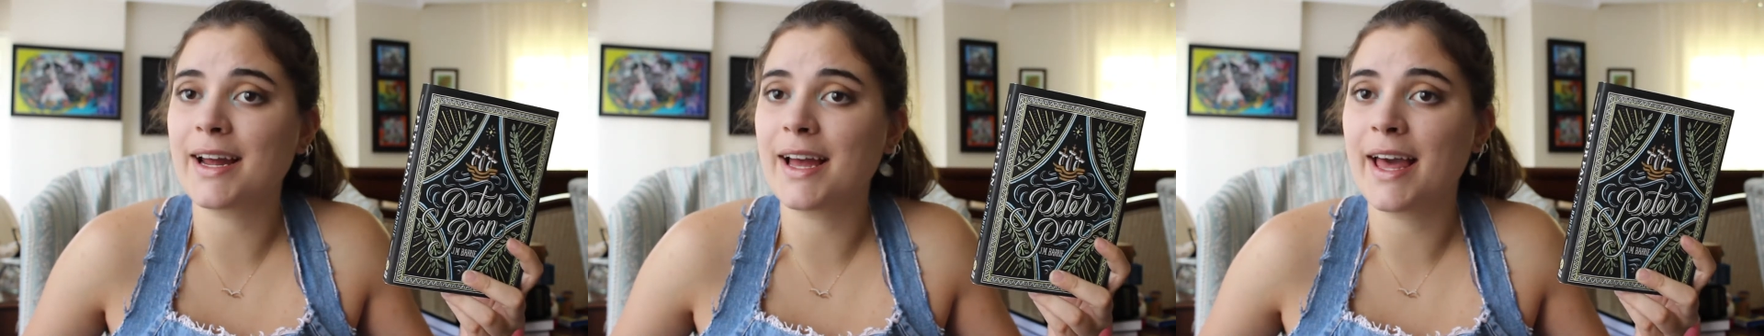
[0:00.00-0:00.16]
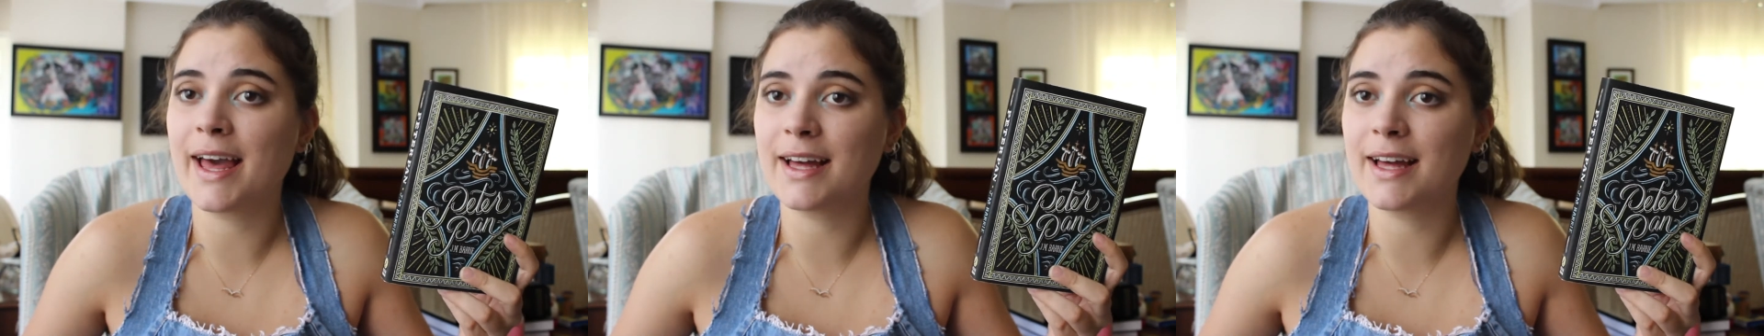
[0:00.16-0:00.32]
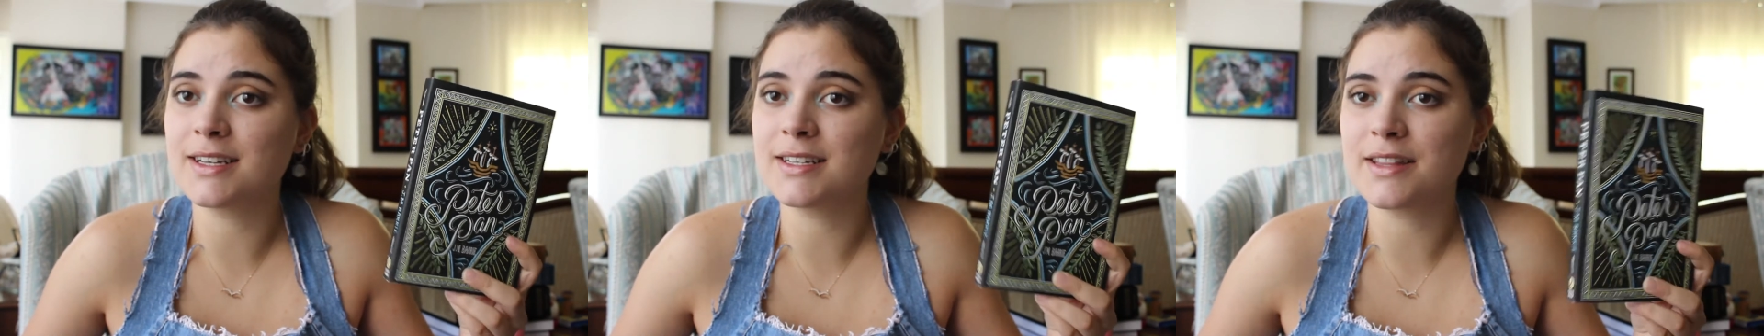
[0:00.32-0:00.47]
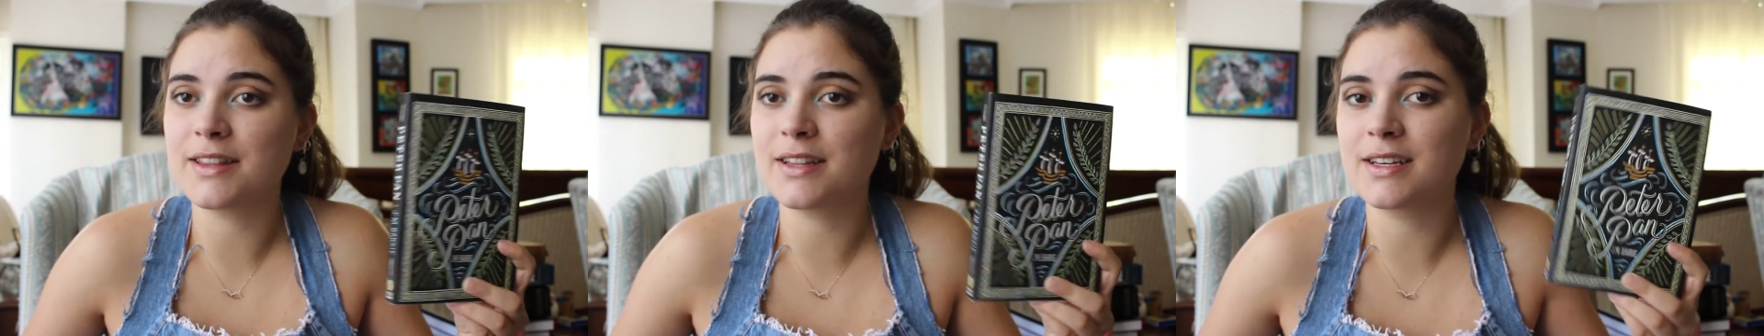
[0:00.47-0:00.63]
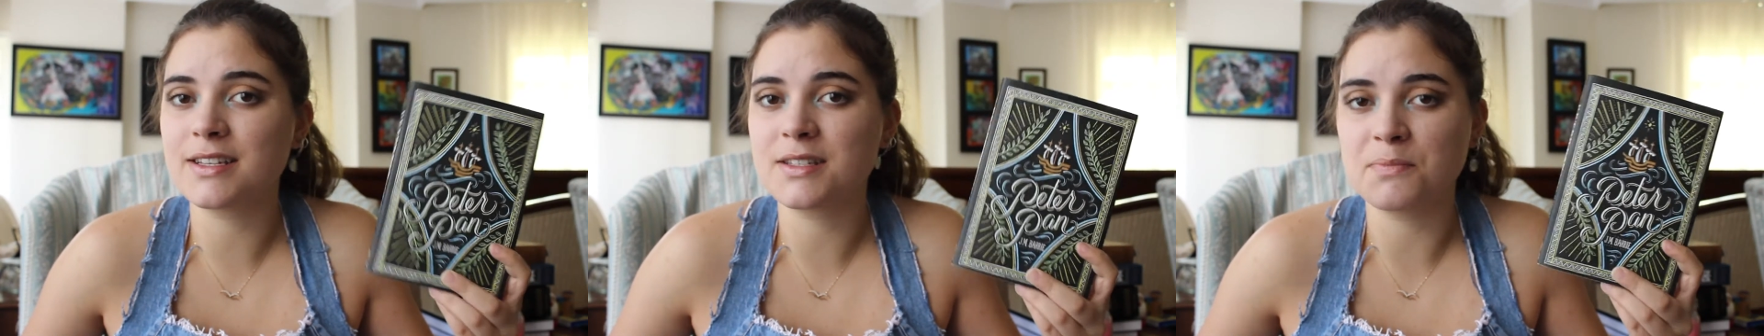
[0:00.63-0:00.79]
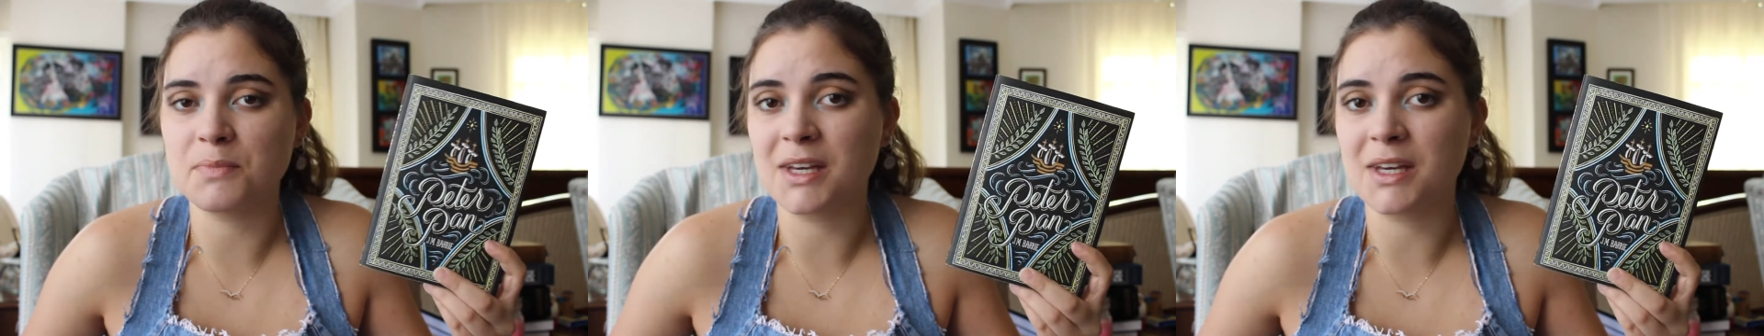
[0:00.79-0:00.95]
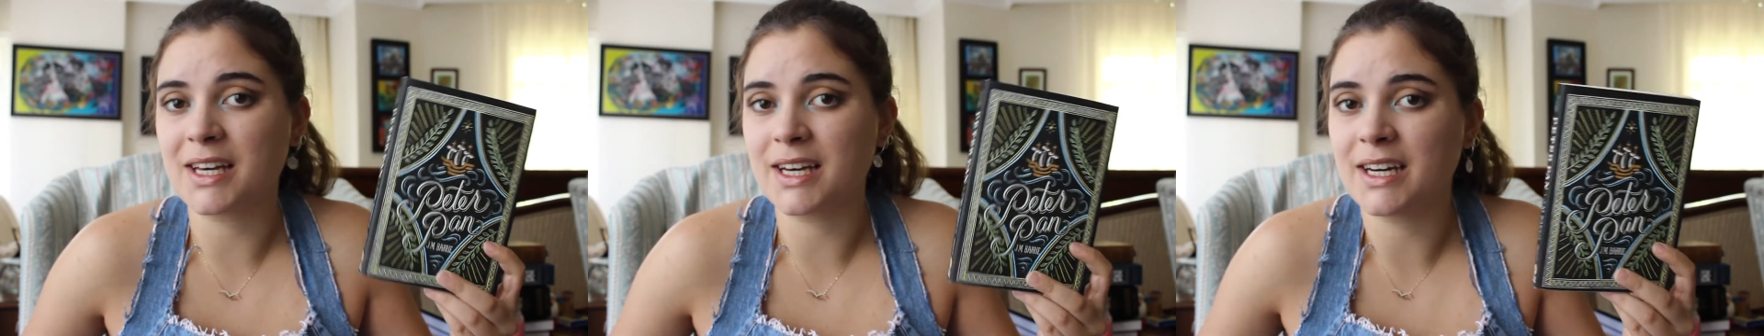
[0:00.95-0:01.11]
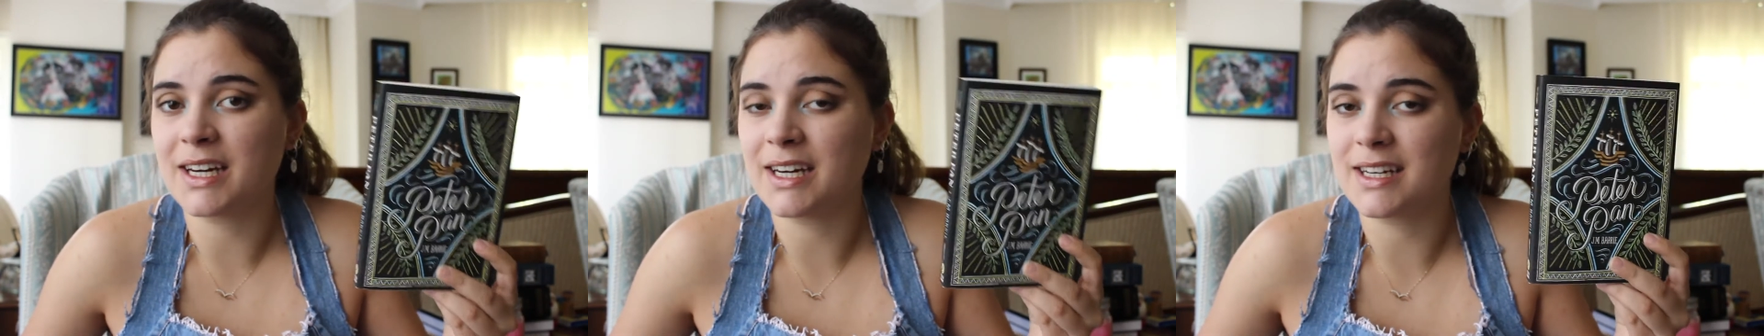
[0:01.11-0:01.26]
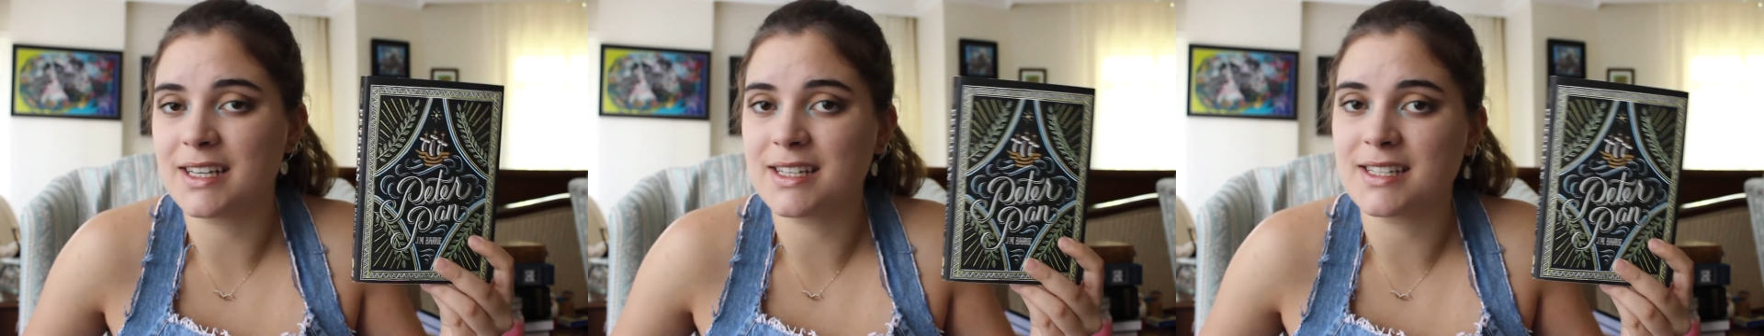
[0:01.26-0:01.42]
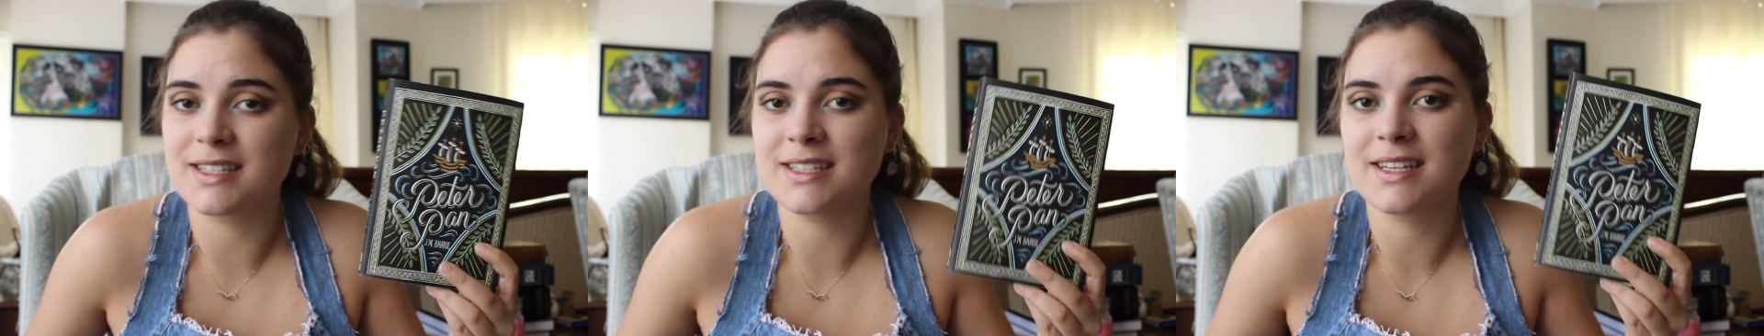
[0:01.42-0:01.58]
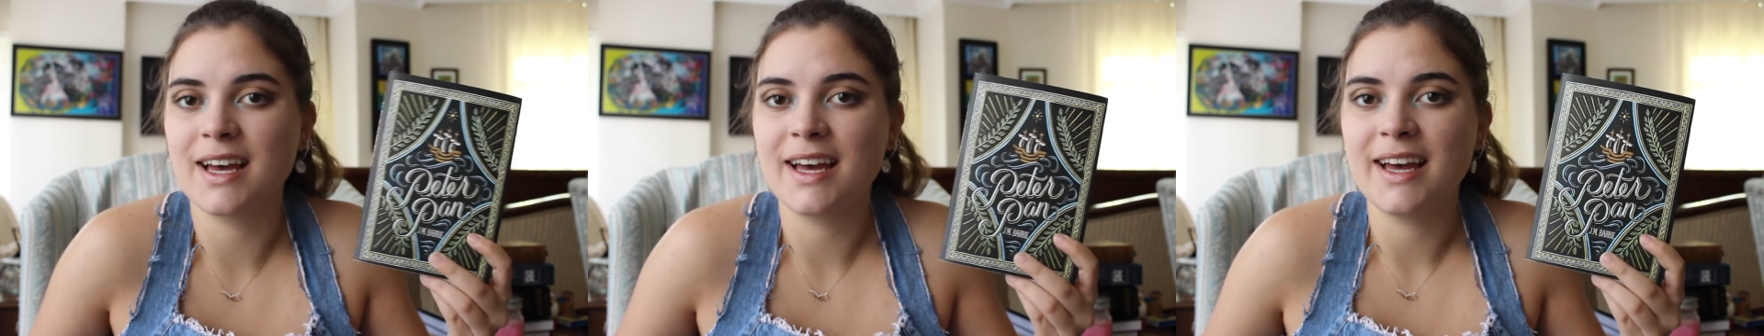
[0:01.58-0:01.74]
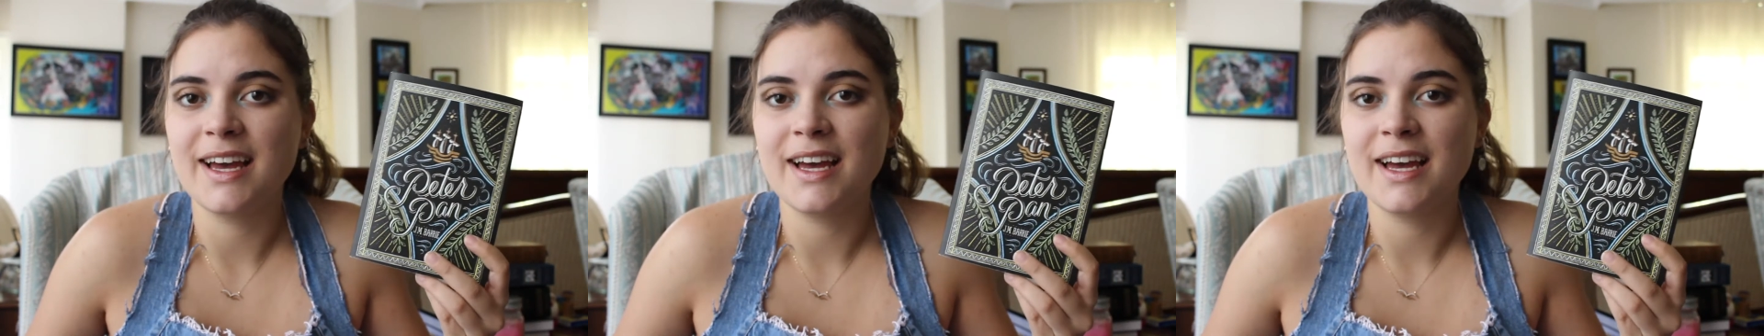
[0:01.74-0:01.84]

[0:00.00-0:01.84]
a hand in this because